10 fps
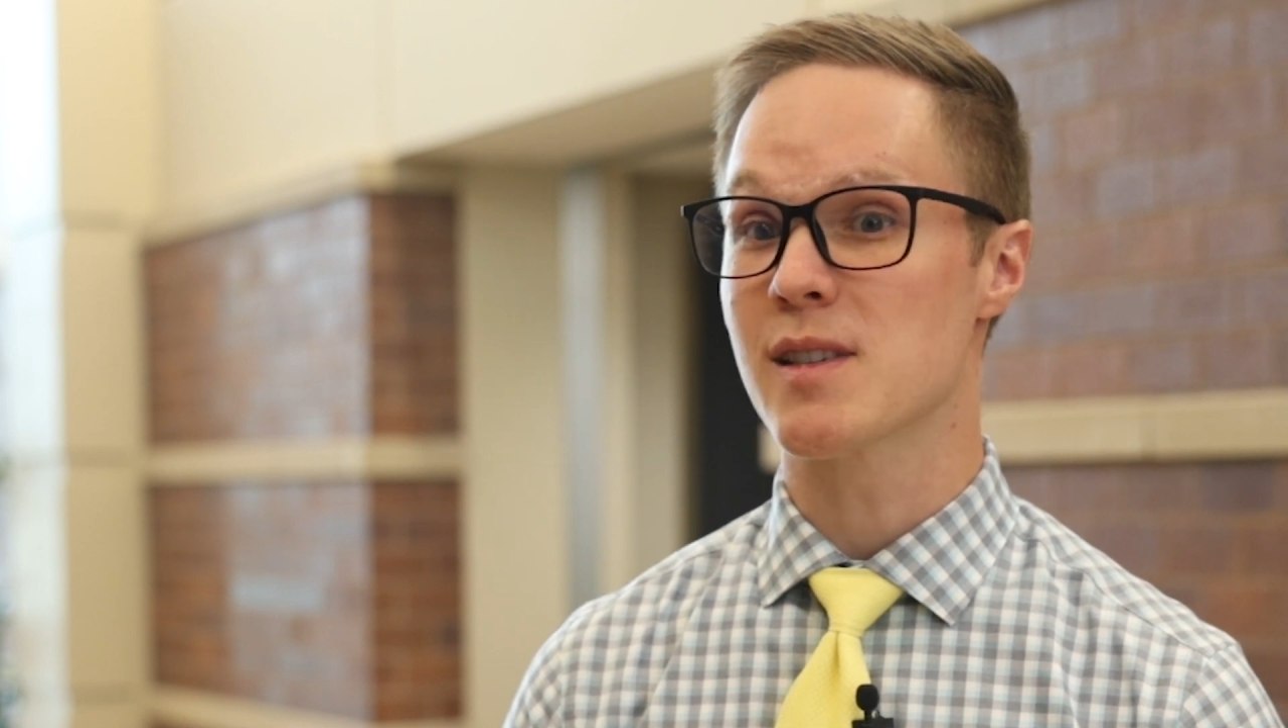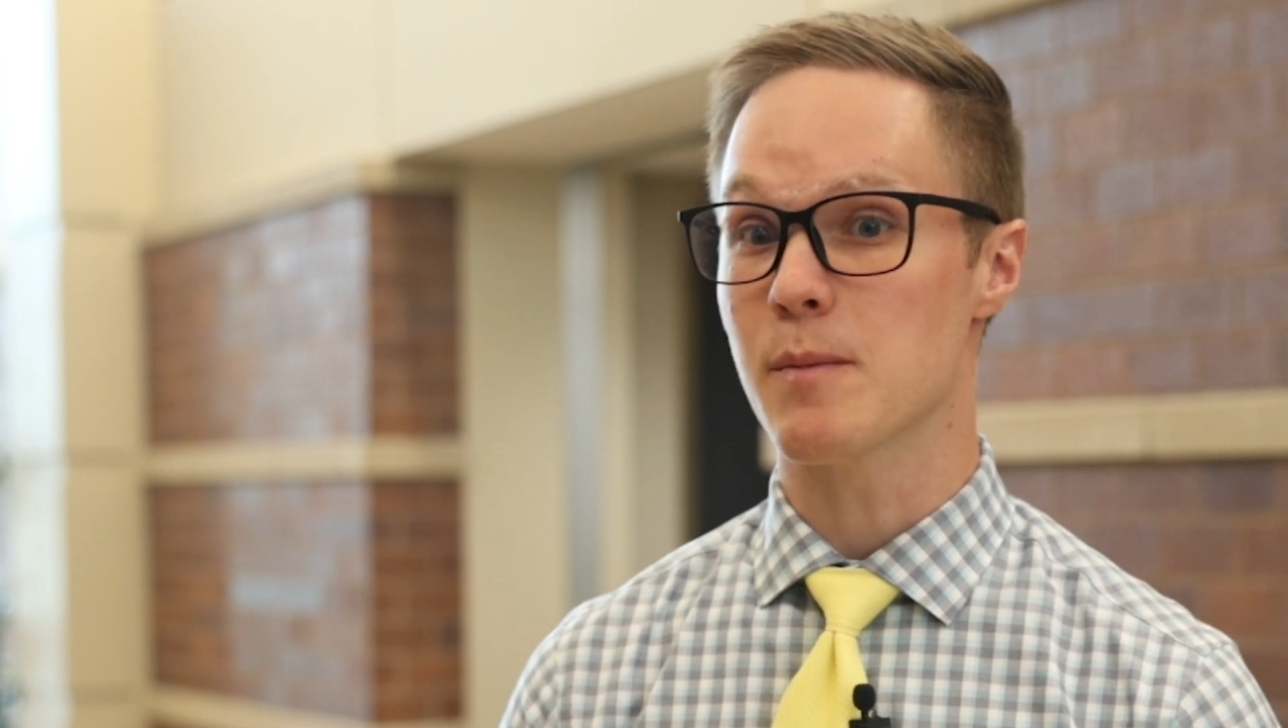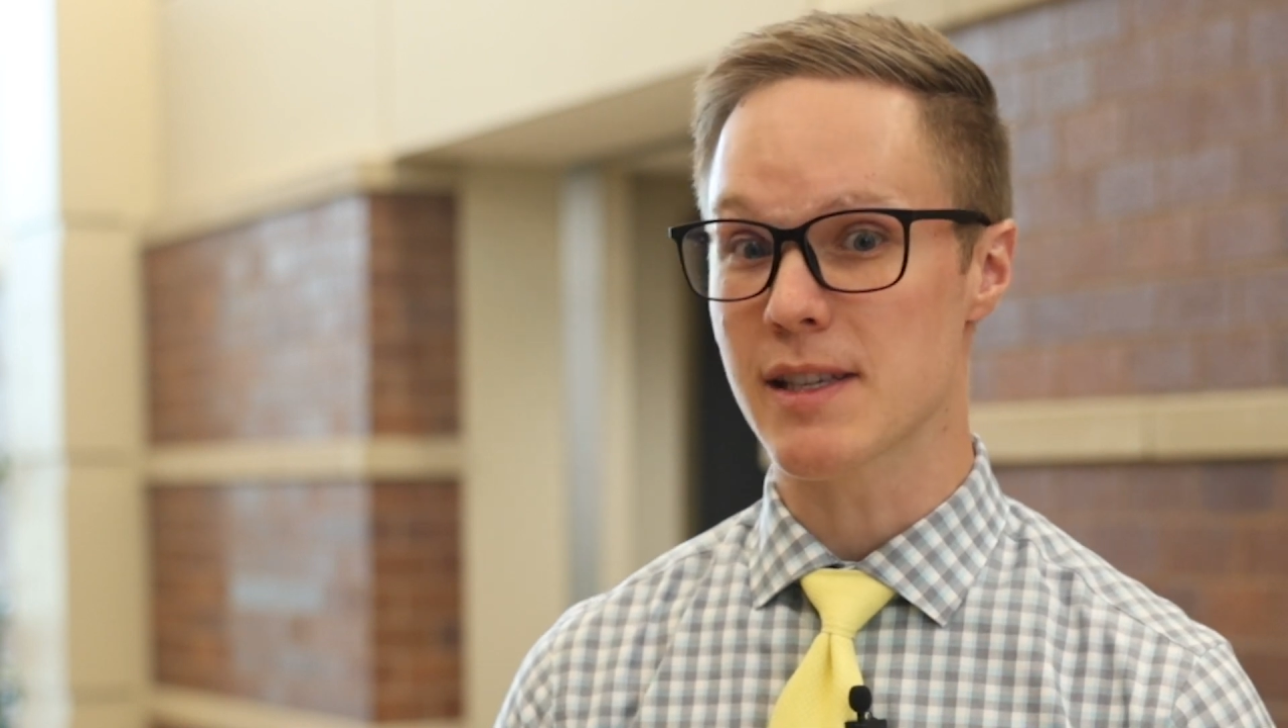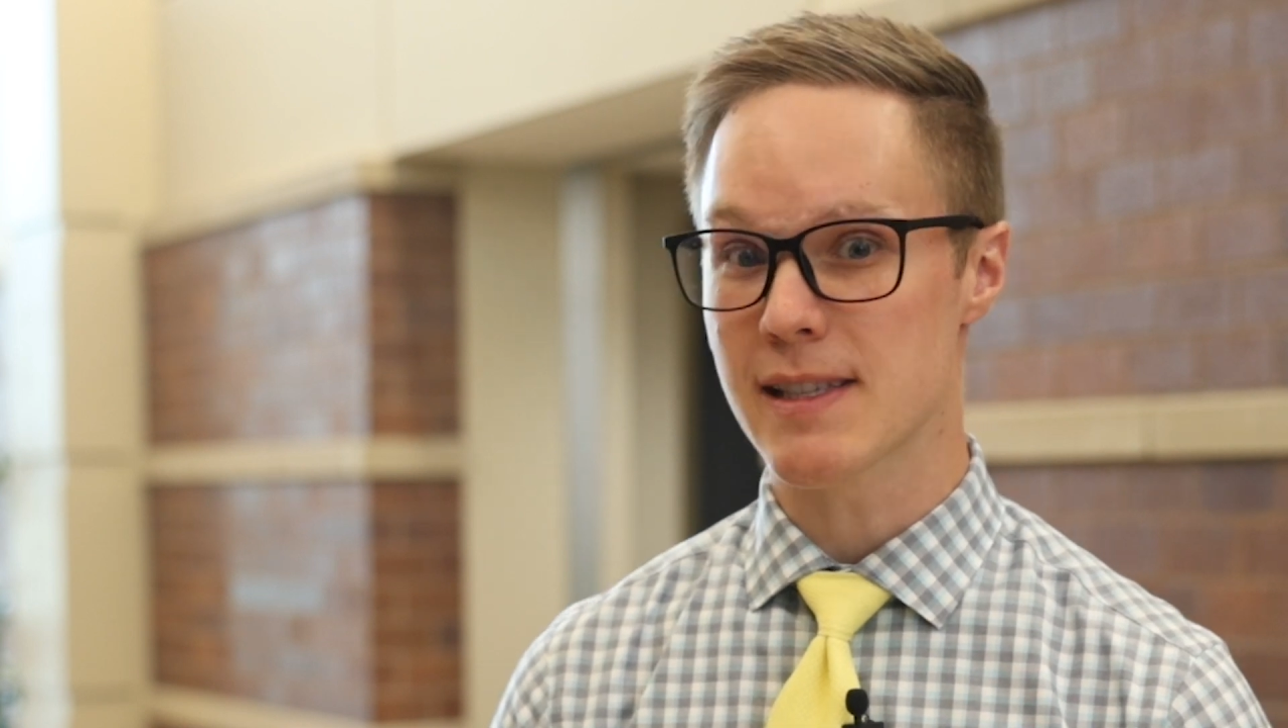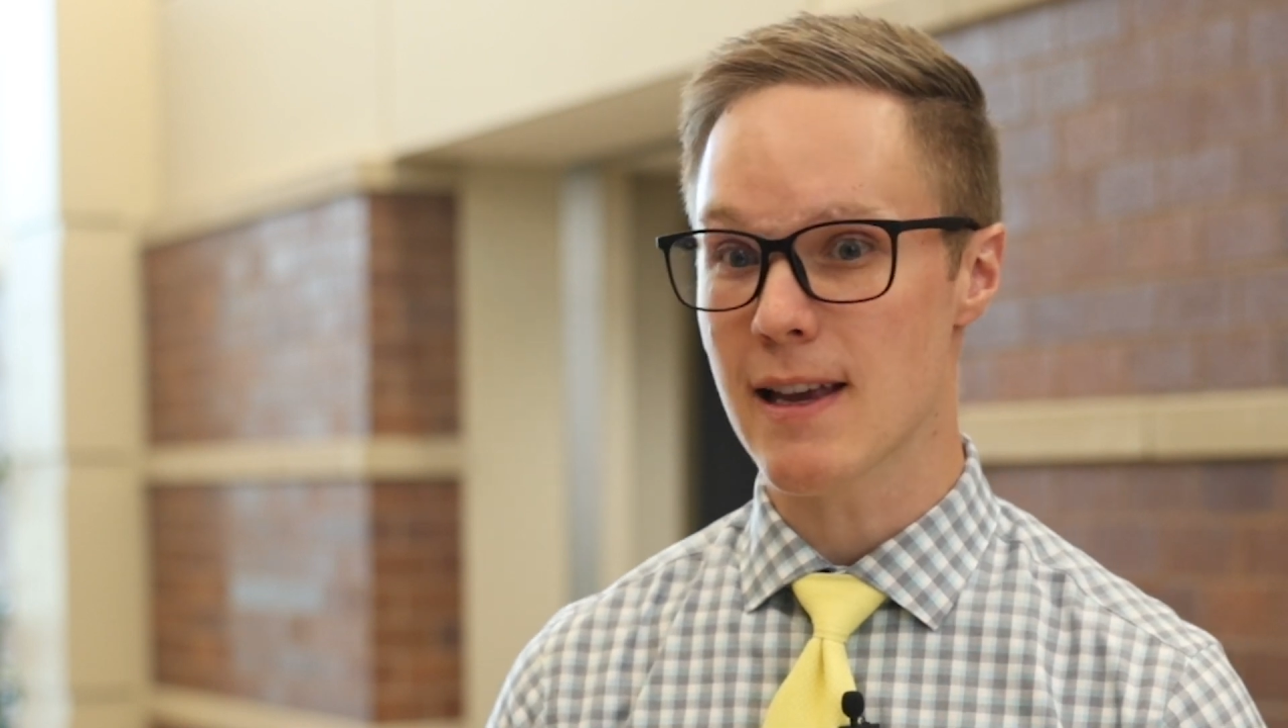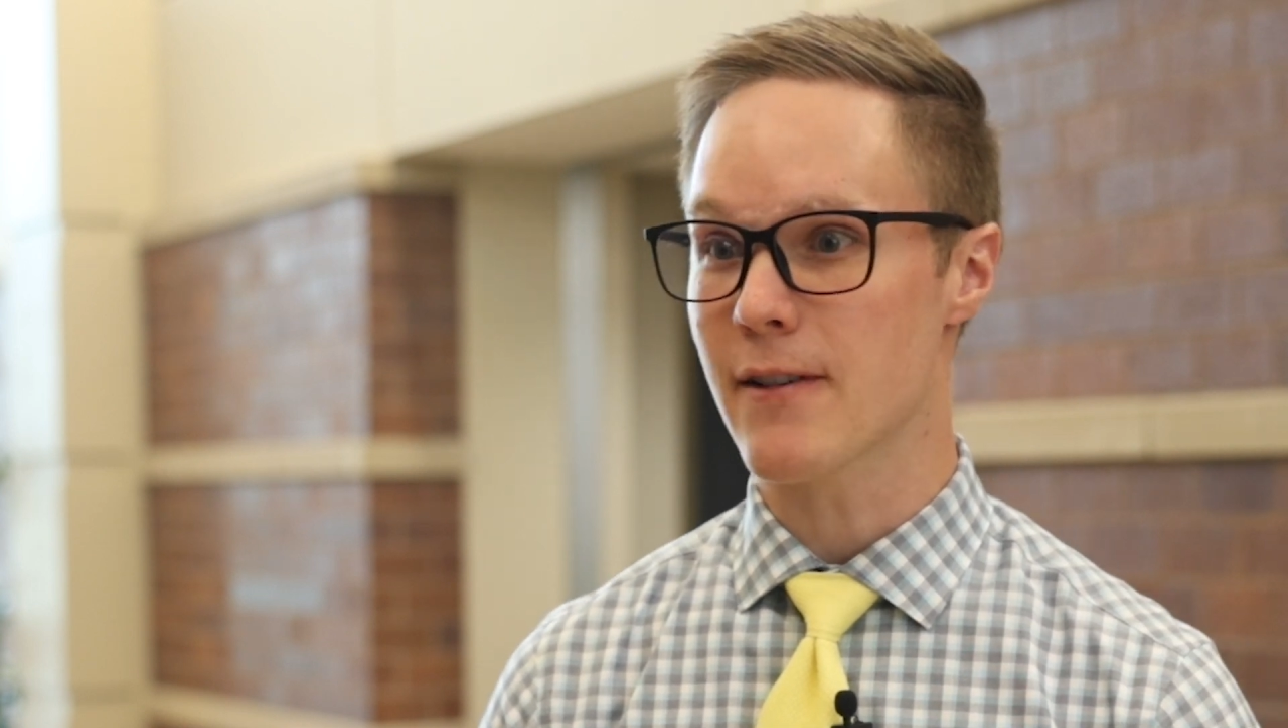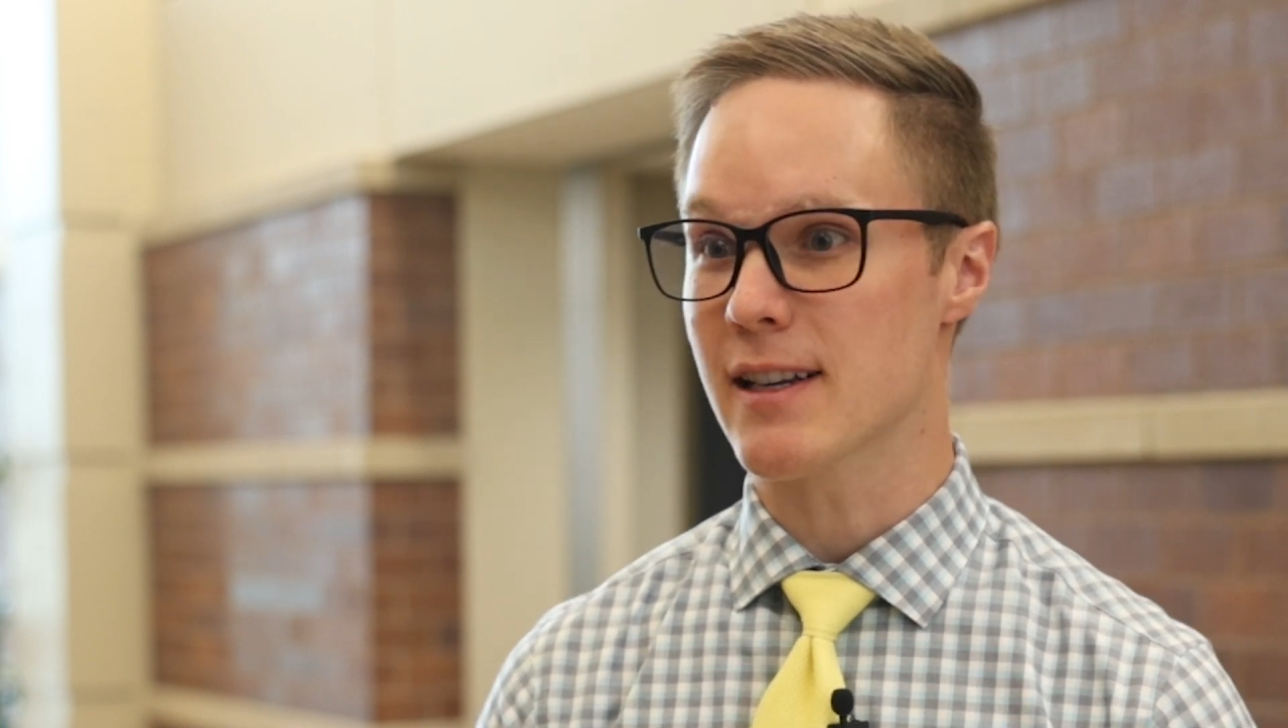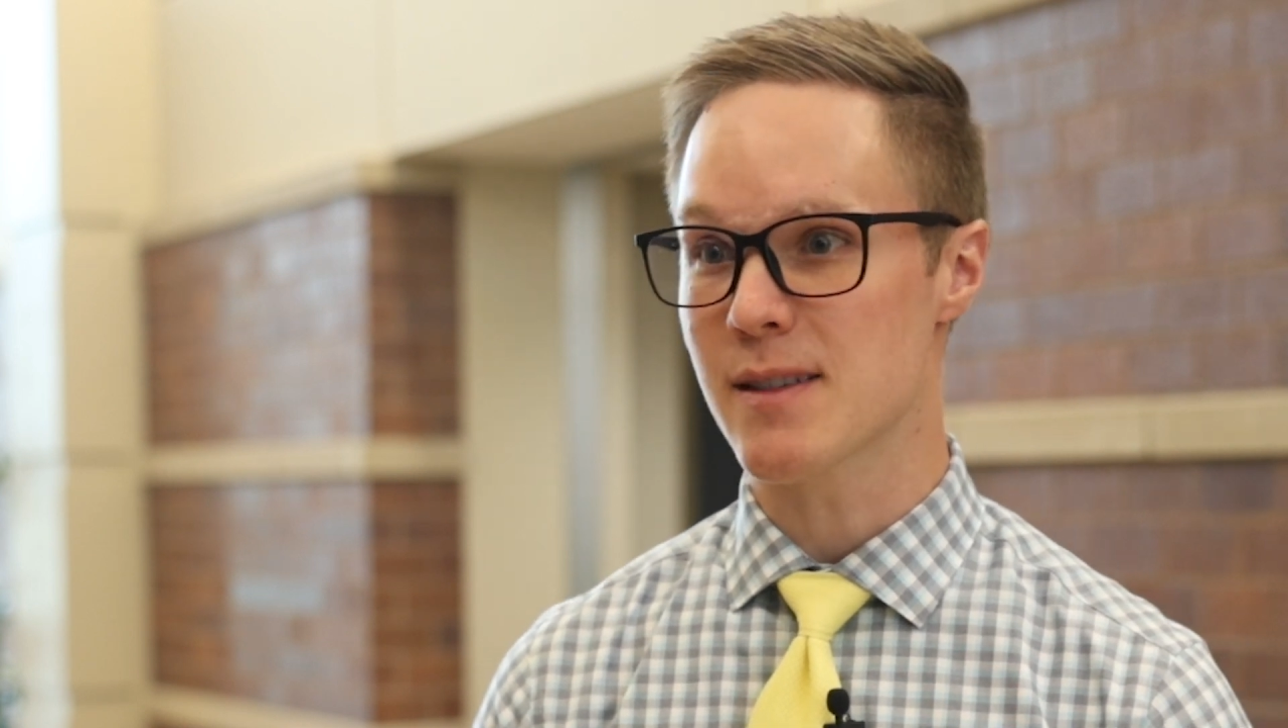specific